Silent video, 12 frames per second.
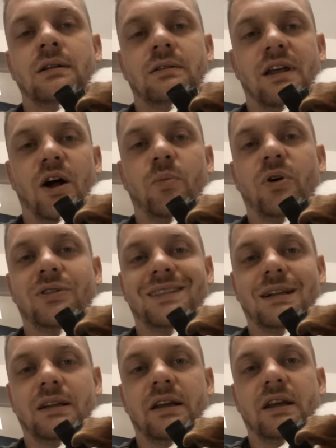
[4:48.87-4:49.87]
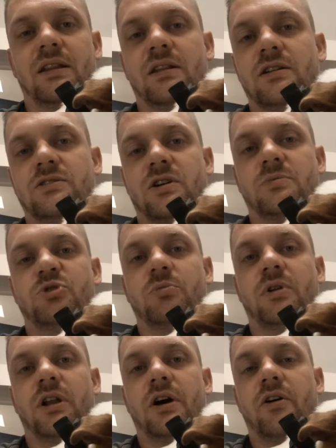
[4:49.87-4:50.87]
that I'll put the link in the description
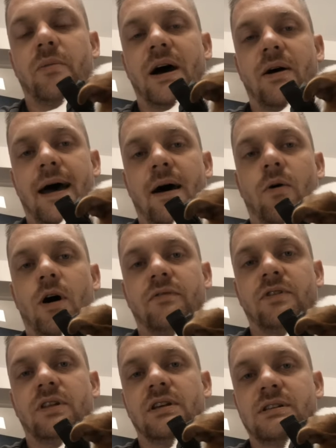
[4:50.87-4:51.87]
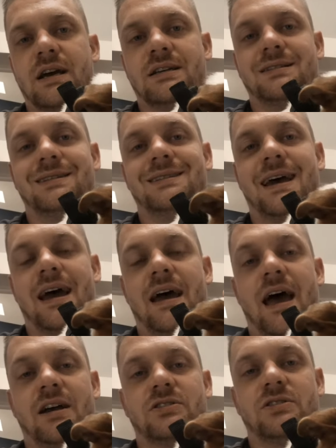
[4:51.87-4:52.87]
below about how often these guys need
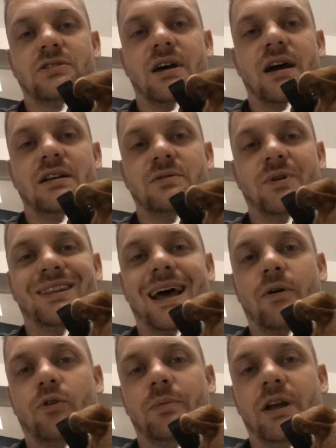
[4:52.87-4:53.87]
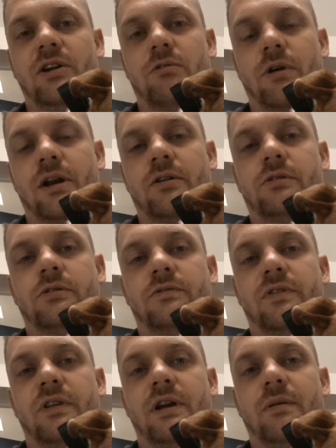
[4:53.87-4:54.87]
exercise, but that will be critical
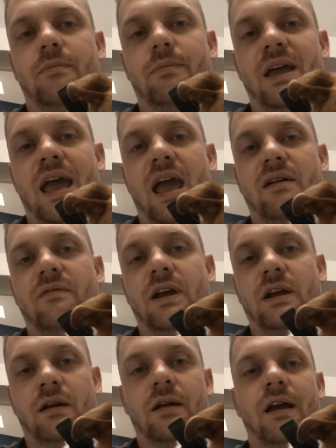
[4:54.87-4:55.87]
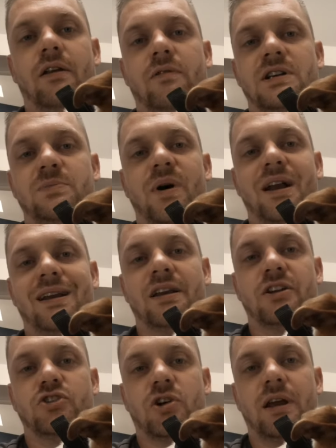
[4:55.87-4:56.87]
for them behaving and responding
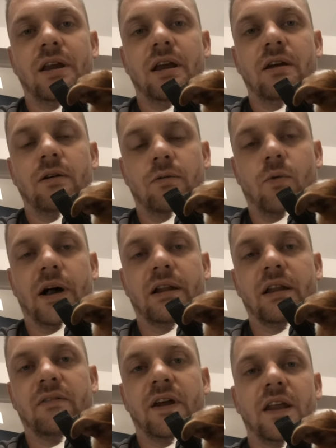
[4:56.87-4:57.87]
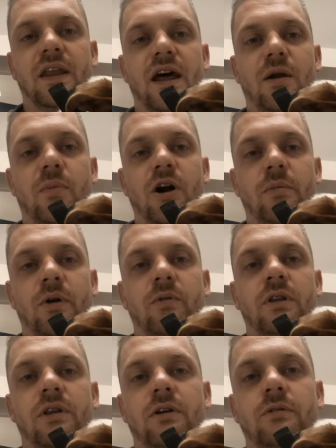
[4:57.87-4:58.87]
to training while living in that apartment
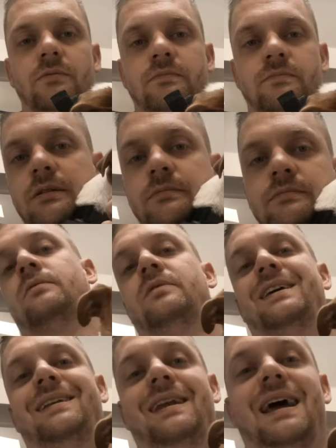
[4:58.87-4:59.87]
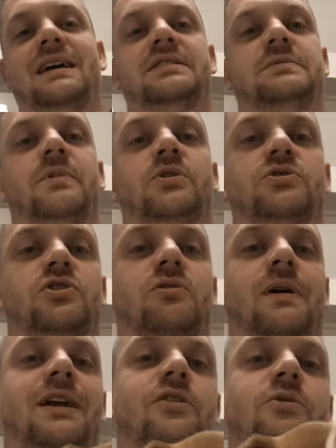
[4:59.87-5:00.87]
with you the next most
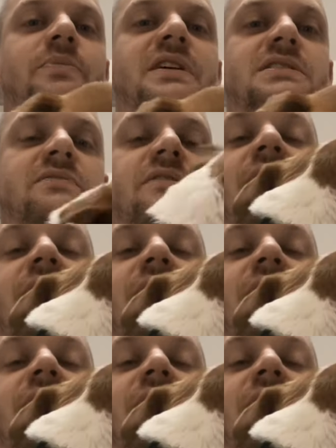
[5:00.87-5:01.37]
critical piece of